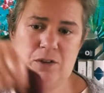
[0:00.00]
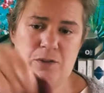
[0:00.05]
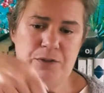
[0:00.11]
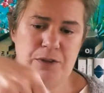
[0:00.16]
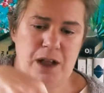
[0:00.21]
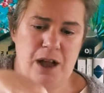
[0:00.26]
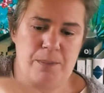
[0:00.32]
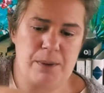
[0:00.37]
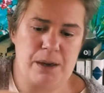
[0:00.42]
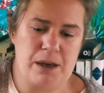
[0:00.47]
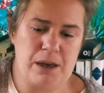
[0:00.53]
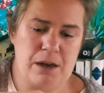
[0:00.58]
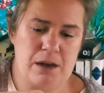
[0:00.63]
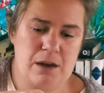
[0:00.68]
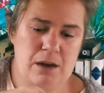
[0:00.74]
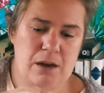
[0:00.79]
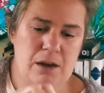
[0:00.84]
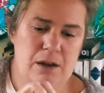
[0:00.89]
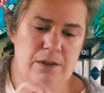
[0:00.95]
floppy.
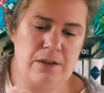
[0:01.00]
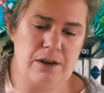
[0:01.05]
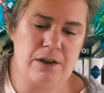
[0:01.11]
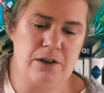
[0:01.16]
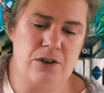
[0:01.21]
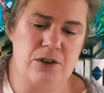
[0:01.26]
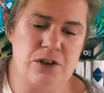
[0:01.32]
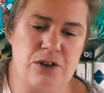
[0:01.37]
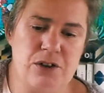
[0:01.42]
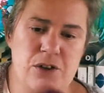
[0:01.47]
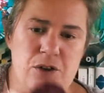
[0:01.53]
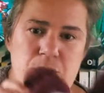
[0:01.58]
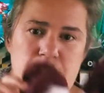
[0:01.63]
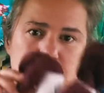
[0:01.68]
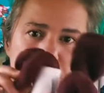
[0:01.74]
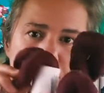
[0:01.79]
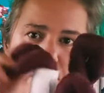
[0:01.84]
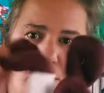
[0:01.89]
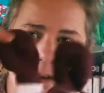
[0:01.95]

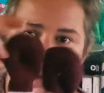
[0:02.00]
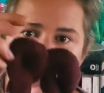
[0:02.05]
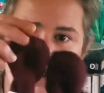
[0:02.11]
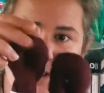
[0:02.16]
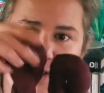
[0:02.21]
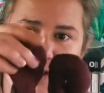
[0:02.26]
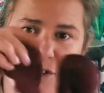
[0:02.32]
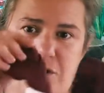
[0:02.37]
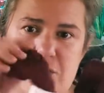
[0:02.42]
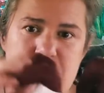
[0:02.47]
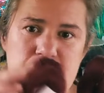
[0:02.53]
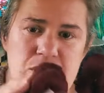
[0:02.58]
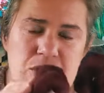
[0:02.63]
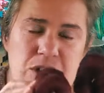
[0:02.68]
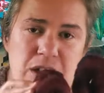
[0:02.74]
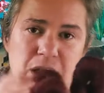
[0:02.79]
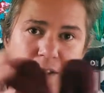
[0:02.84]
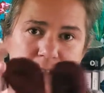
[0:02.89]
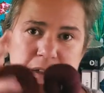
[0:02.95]

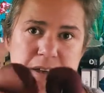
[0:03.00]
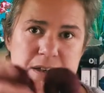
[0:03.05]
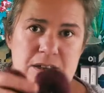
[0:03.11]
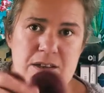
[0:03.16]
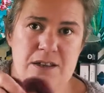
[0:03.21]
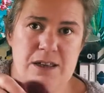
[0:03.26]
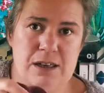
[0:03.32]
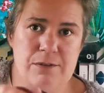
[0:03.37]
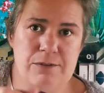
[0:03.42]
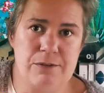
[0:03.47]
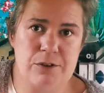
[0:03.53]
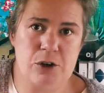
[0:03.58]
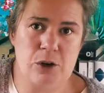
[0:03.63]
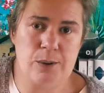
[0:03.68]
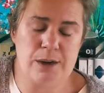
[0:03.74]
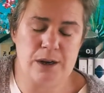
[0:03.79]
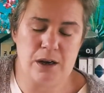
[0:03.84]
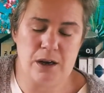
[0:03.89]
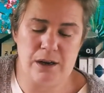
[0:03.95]
There's nothing stiff
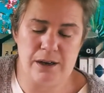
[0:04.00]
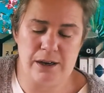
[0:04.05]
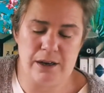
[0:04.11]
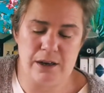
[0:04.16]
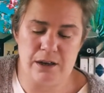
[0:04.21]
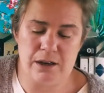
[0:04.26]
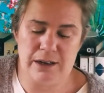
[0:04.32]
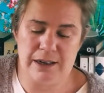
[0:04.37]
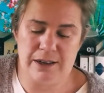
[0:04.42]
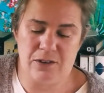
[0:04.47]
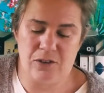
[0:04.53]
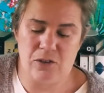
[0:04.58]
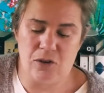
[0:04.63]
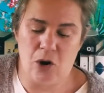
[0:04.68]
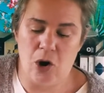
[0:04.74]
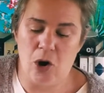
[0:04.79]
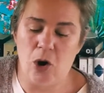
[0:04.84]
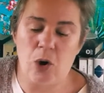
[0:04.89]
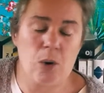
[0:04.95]
going on here. It's
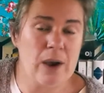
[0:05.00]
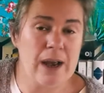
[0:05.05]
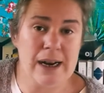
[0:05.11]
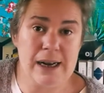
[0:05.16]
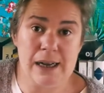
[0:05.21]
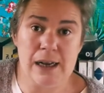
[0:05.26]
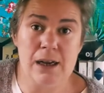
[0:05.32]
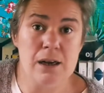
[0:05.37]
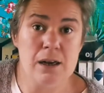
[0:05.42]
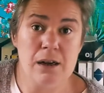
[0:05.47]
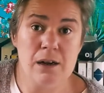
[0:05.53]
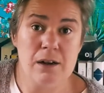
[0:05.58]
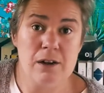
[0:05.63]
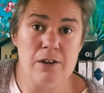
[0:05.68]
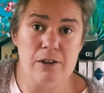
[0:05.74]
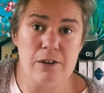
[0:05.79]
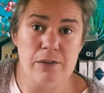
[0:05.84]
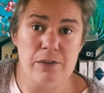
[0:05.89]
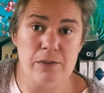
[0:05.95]
already
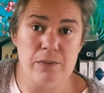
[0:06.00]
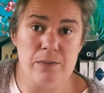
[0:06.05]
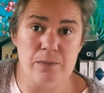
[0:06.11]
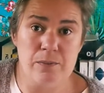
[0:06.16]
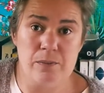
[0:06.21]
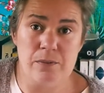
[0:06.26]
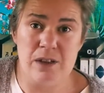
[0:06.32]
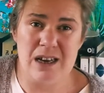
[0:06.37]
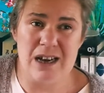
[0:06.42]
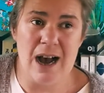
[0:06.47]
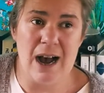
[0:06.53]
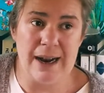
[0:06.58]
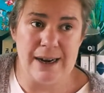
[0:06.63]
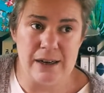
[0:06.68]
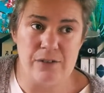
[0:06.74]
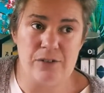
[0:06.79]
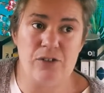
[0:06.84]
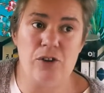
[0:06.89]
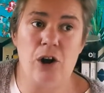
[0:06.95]
the
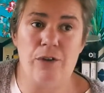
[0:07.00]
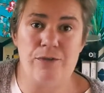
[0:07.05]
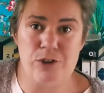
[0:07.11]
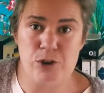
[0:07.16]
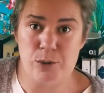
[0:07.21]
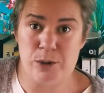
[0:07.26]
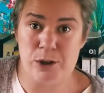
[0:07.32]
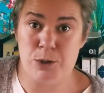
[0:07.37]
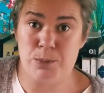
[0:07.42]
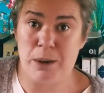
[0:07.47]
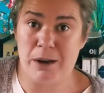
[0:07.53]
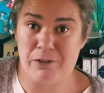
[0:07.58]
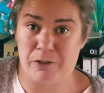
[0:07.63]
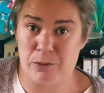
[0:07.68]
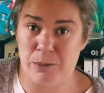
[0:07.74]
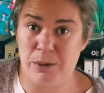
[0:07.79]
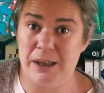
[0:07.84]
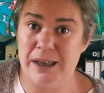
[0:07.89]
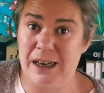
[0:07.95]
kind of soft you would expect
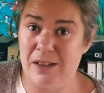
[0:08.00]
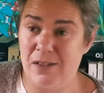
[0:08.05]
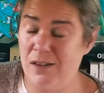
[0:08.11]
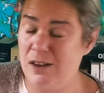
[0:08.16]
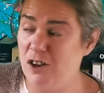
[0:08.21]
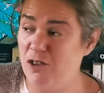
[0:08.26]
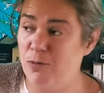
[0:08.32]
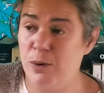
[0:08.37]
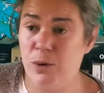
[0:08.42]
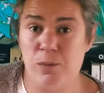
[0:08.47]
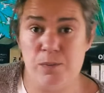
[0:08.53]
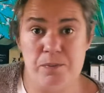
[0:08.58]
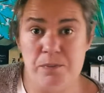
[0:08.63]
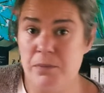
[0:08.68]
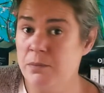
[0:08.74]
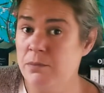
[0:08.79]
from linen that you've been,